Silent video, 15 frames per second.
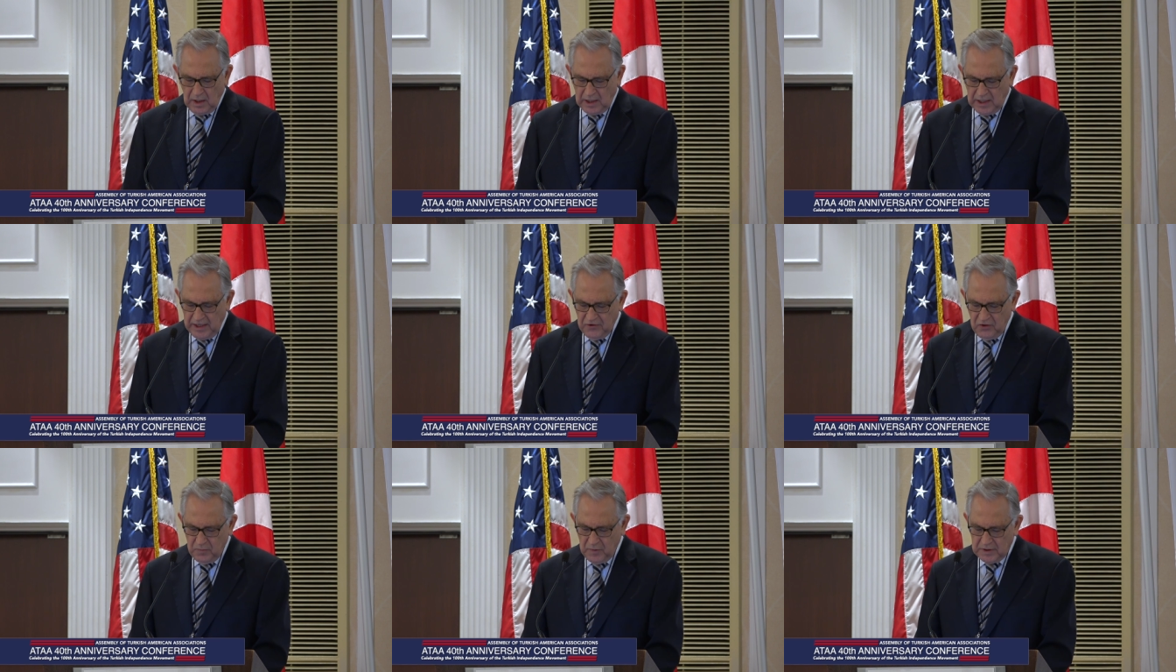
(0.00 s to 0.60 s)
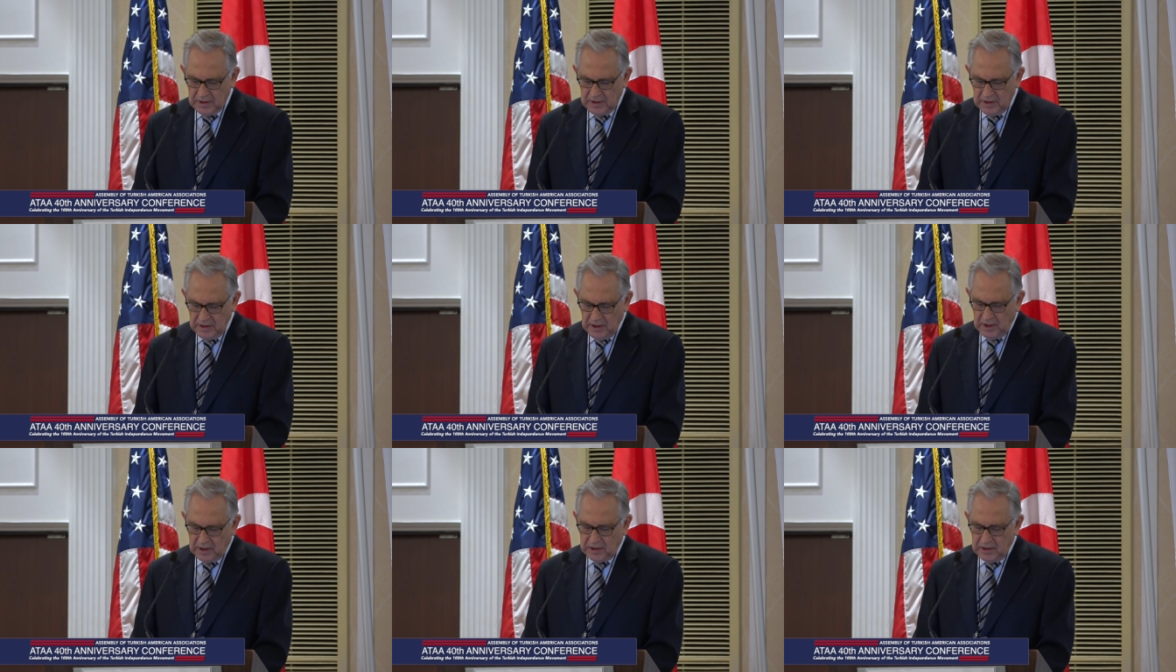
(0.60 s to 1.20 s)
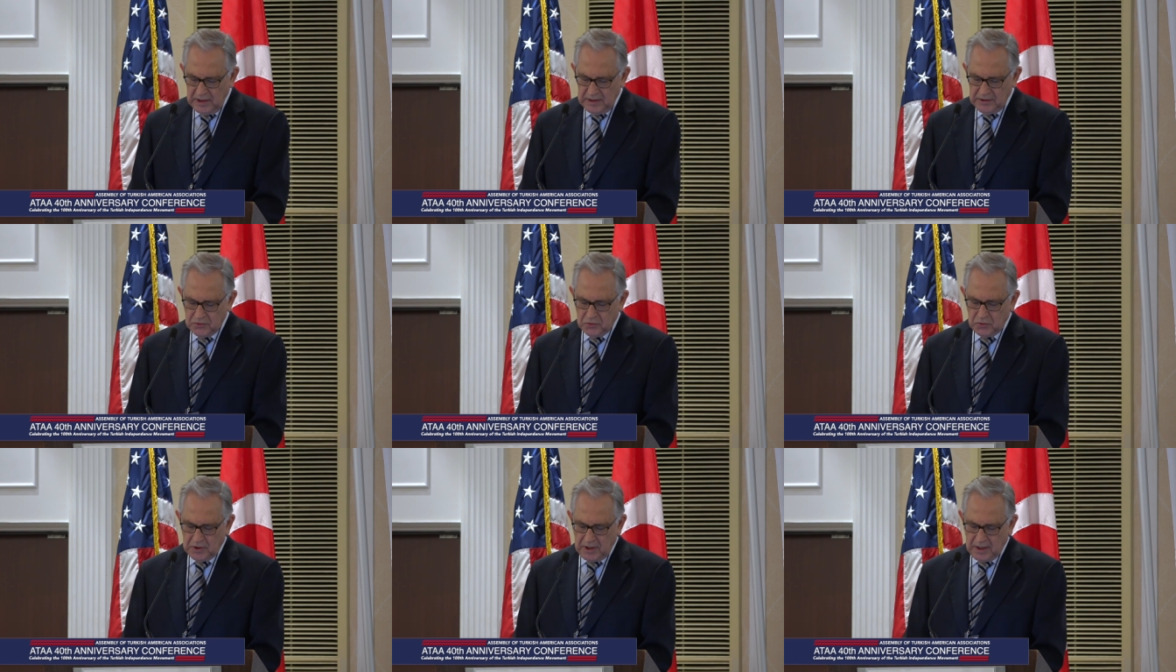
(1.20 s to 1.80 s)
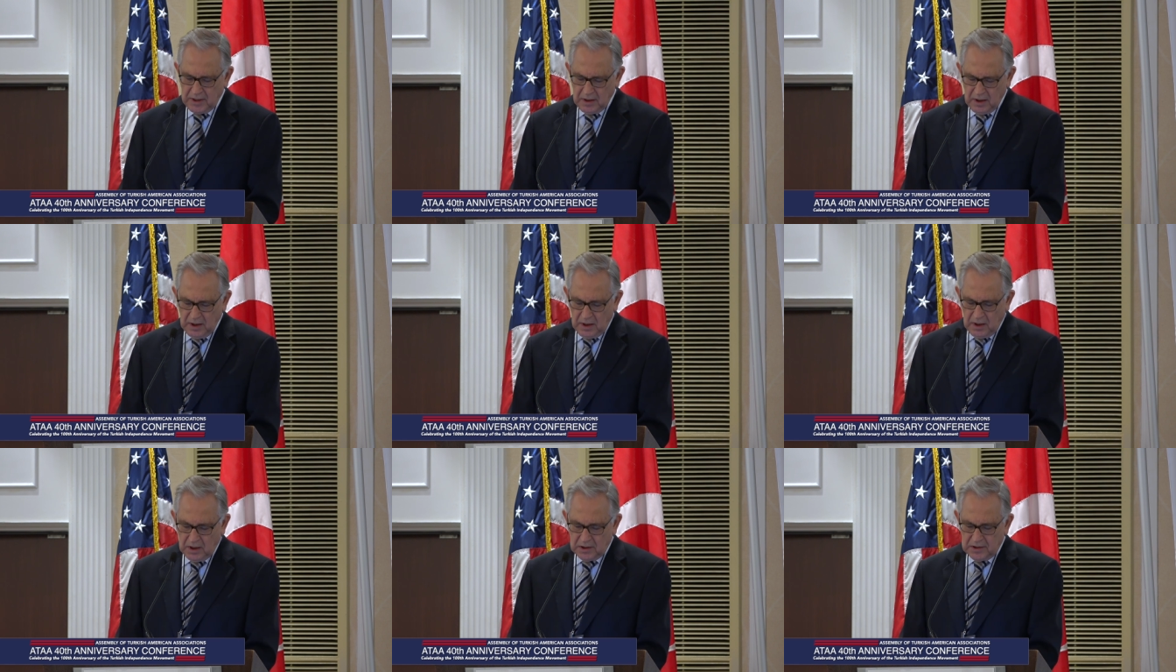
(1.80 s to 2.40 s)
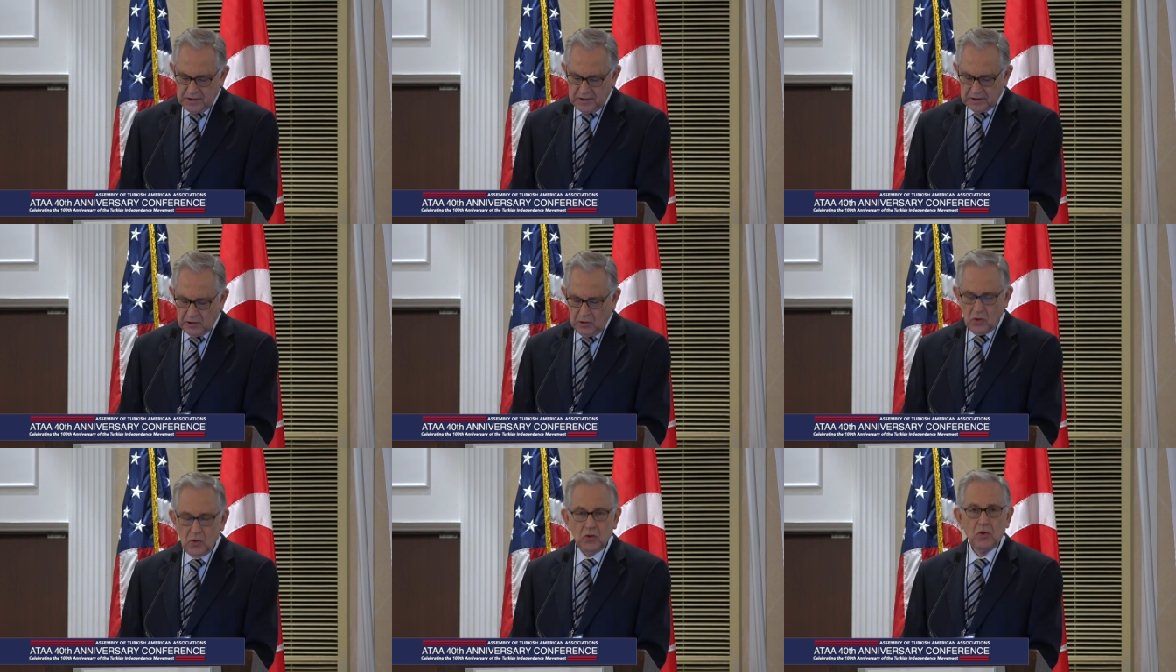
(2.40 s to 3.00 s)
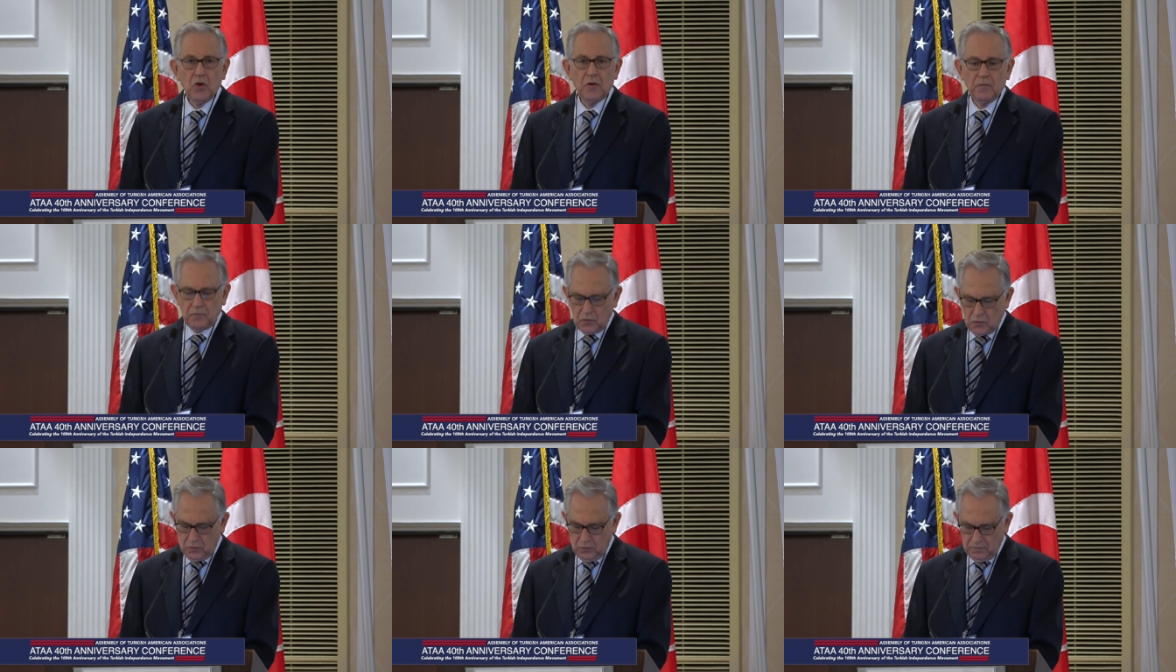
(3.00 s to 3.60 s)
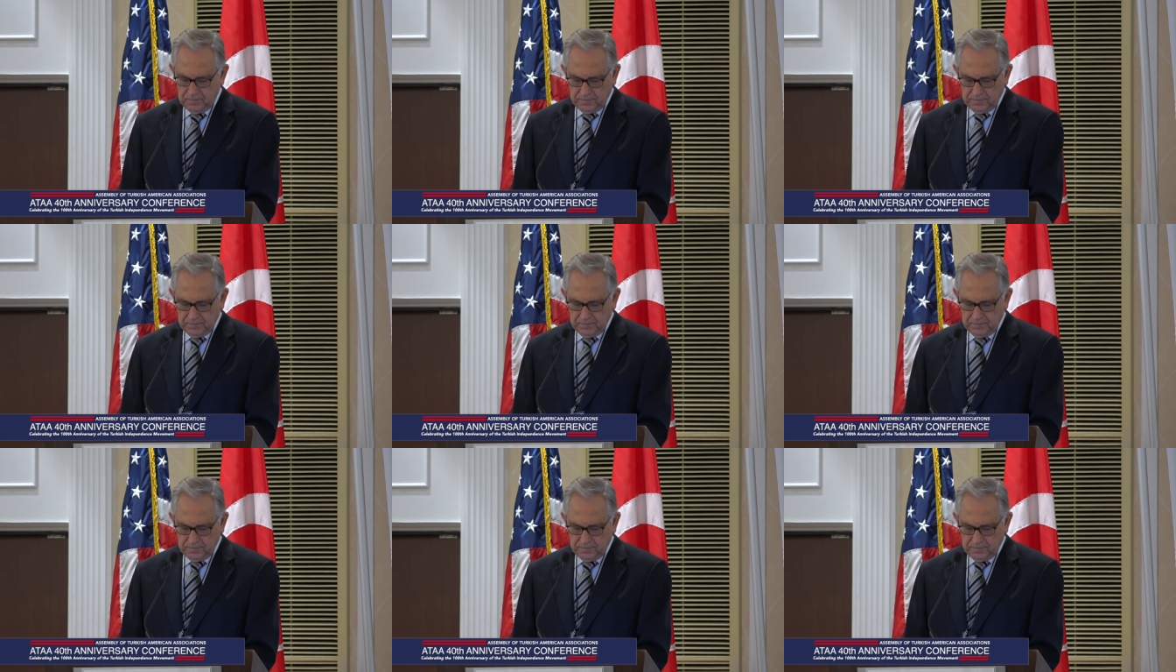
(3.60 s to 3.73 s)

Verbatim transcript: Everybody needs to take this long-term view